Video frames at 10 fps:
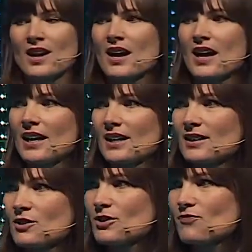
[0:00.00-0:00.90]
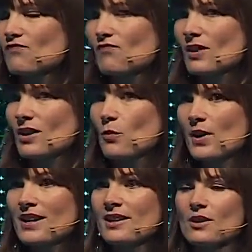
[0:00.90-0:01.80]
And
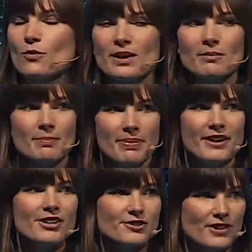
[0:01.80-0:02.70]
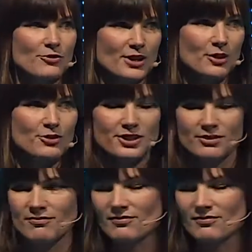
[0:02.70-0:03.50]
when, when my parents found out,